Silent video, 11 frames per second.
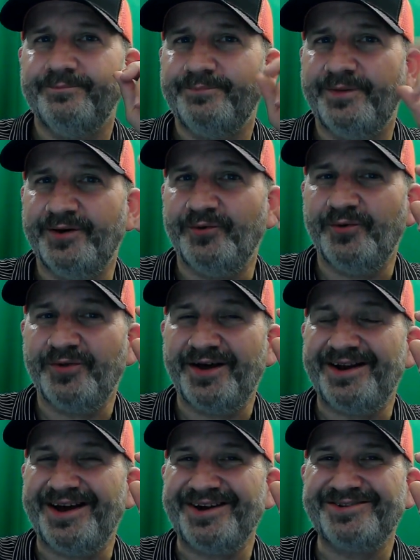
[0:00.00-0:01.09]
But
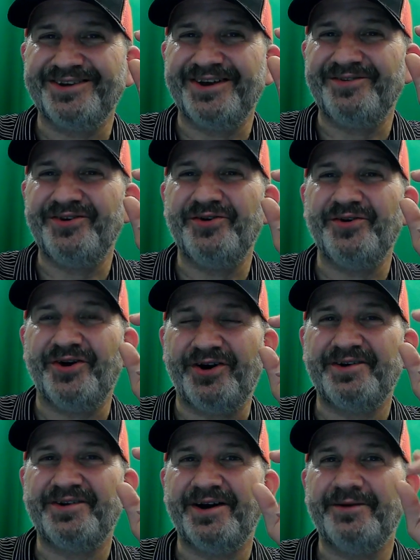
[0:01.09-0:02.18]
without actually giving you a
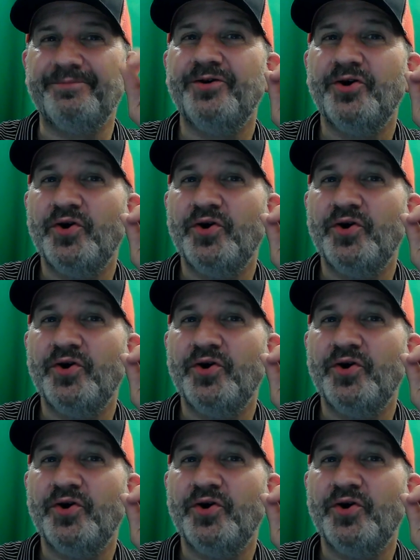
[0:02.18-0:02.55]
hard time,